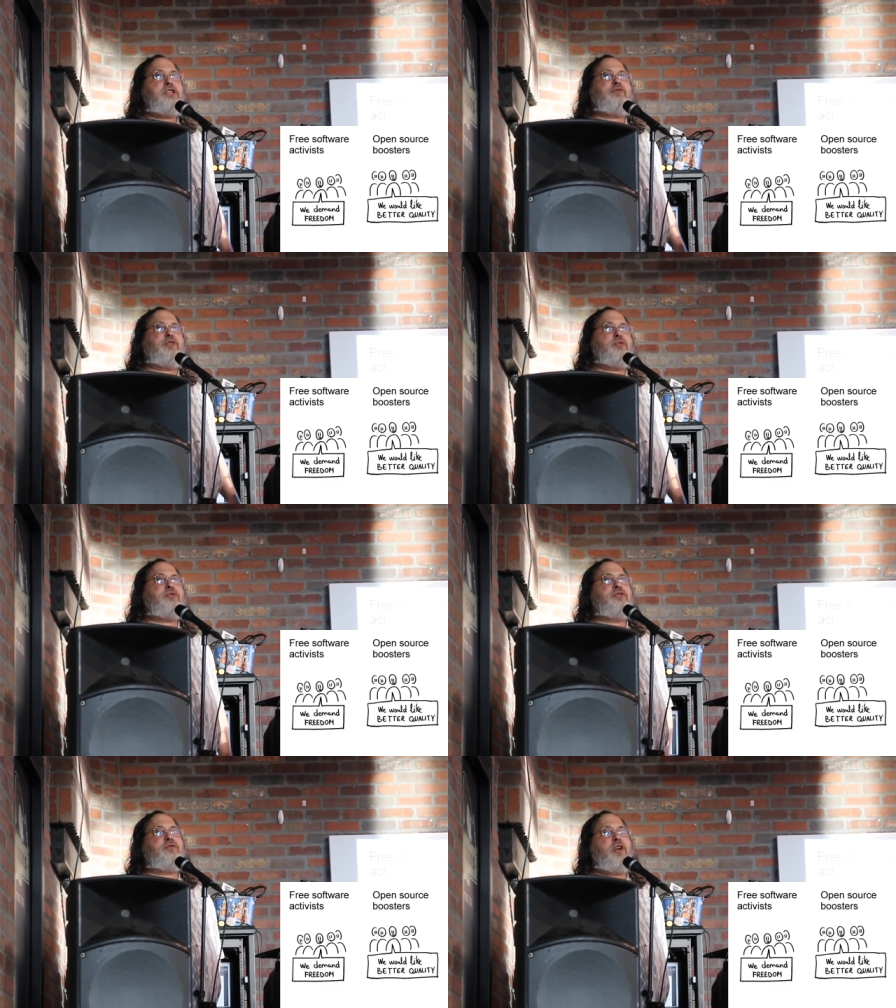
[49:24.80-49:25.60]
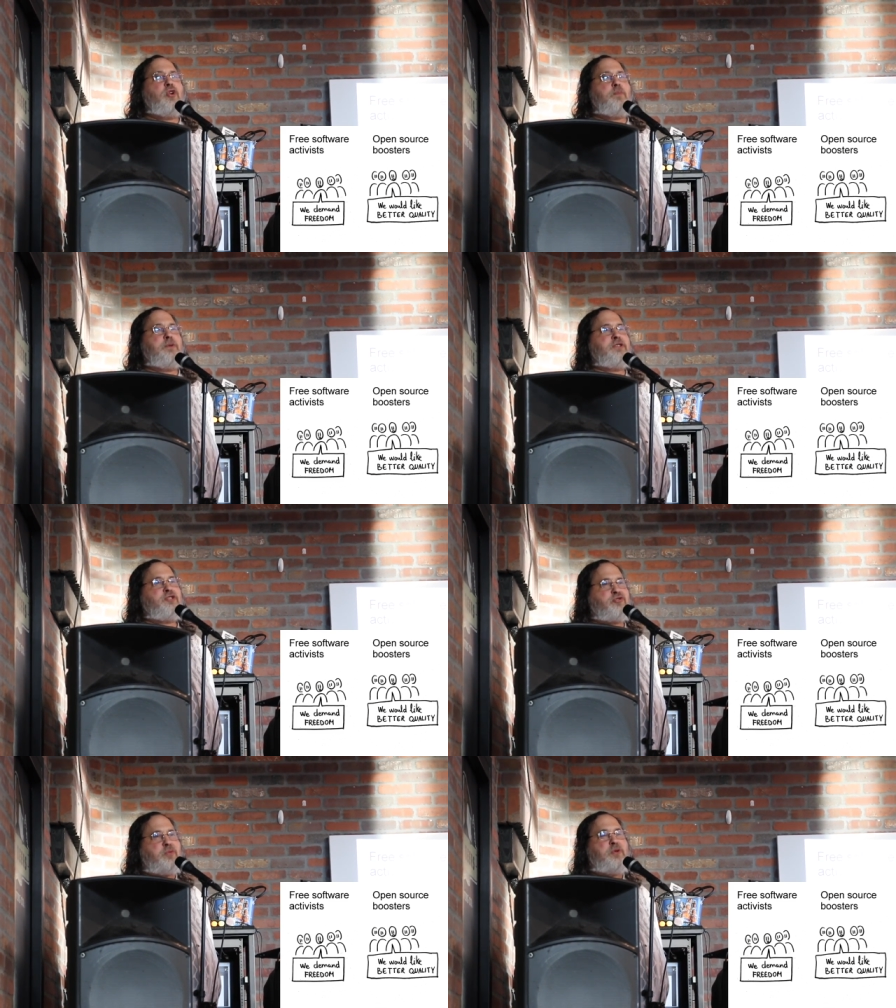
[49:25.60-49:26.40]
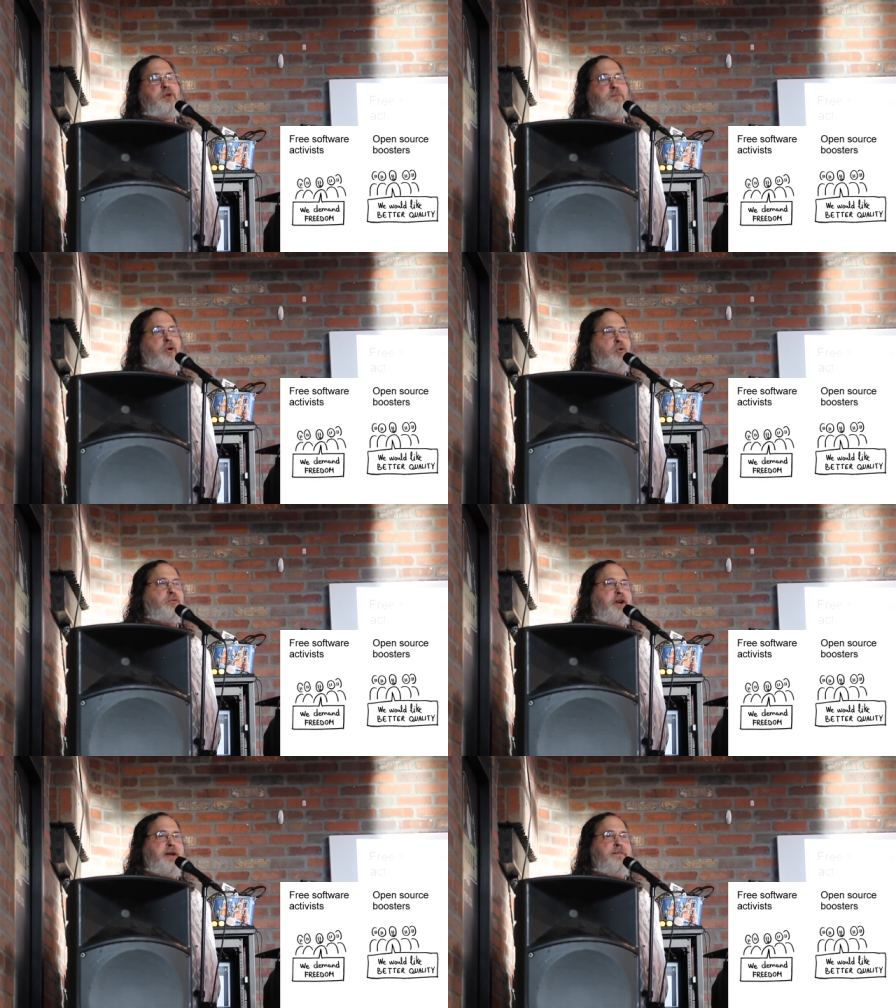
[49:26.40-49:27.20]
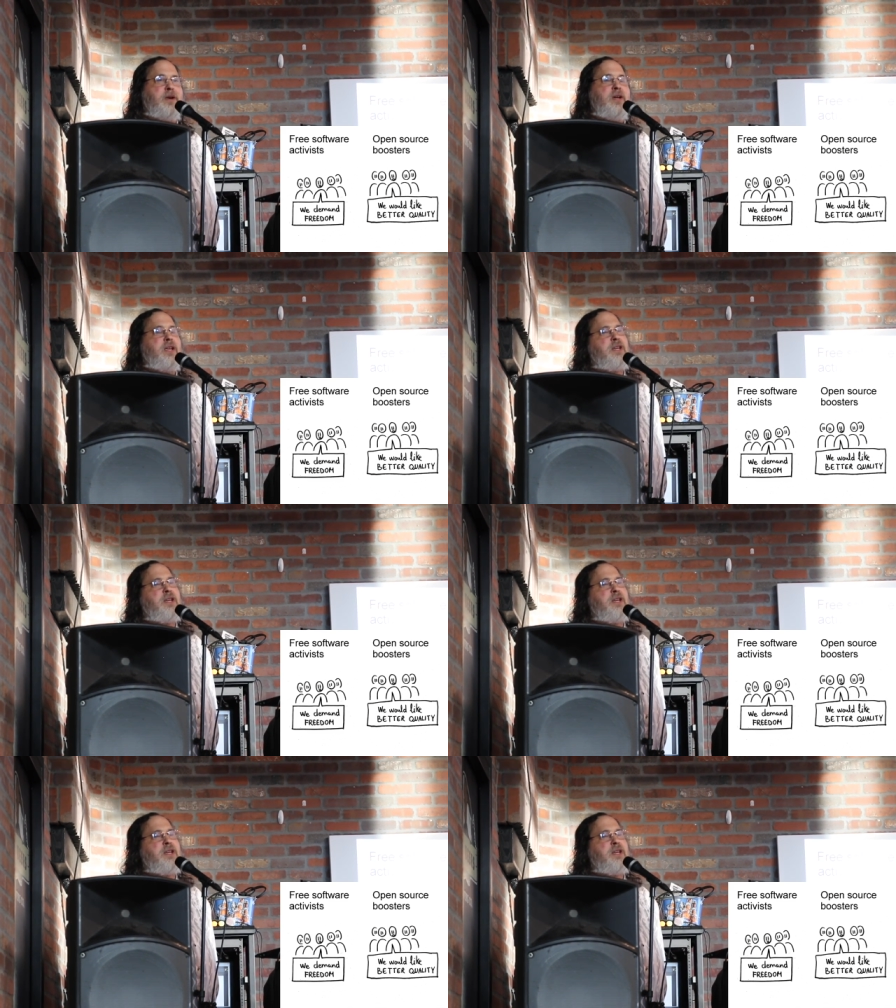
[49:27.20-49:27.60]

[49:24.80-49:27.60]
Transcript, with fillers: if you develop and distribute a program,